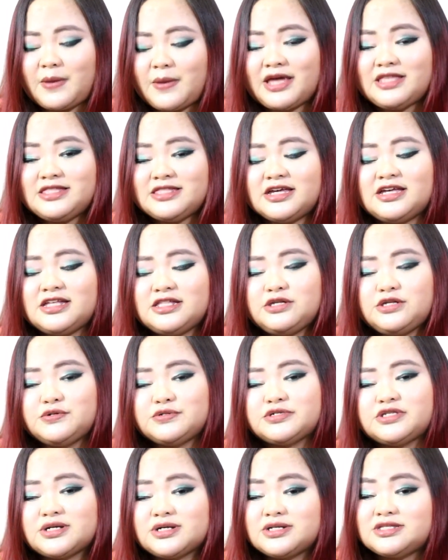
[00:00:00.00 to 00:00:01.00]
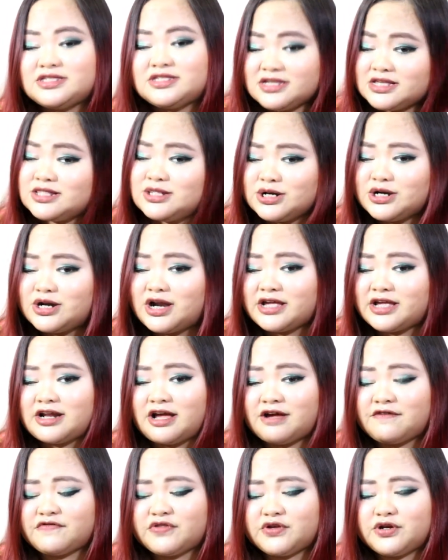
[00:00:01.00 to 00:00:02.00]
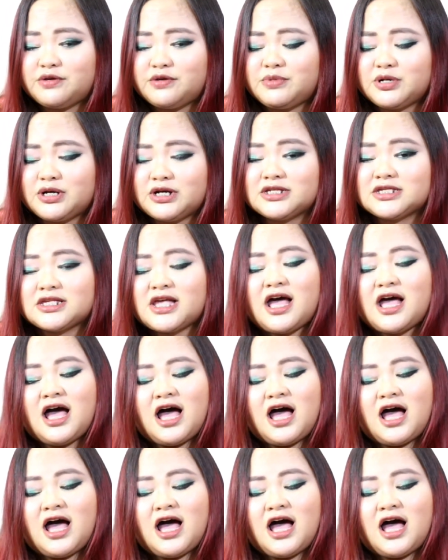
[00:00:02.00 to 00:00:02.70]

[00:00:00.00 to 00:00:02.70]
I did use a concealer right after because